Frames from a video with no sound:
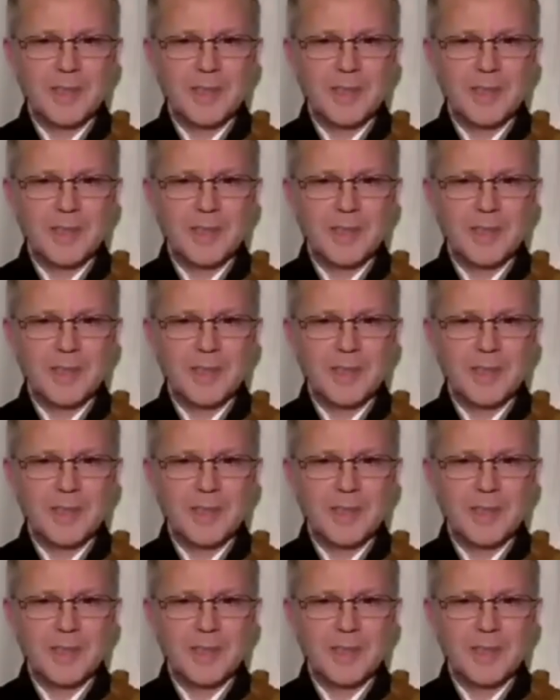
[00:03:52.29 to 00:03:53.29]
um,
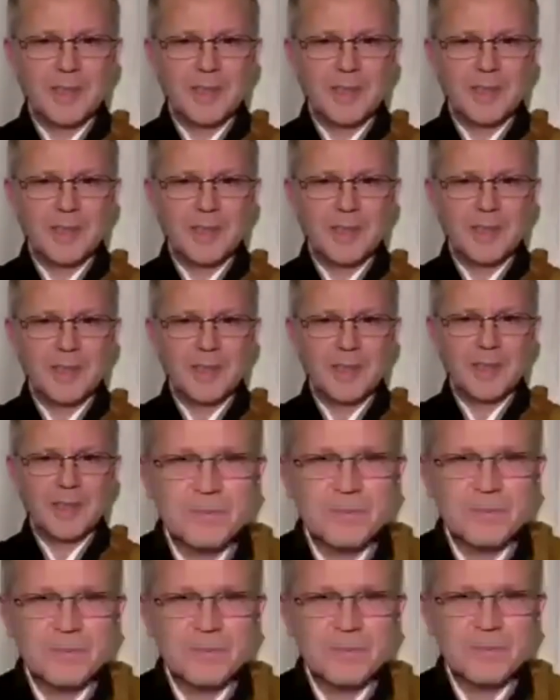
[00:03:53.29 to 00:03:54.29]
Roshi's
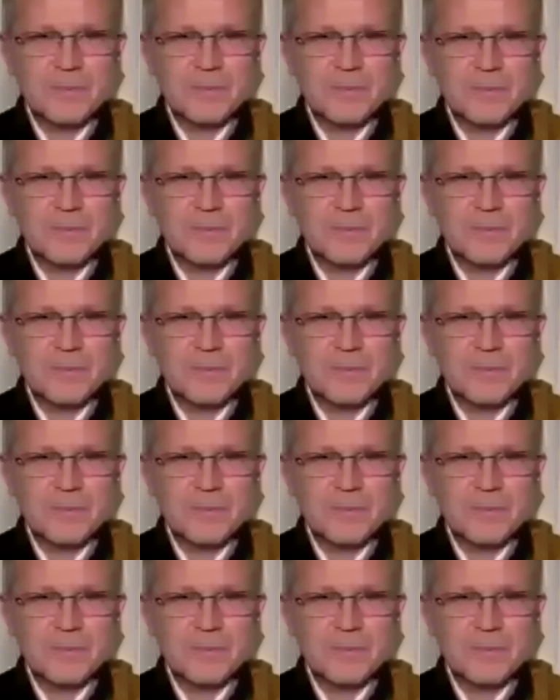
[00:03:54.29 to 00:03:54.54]
face was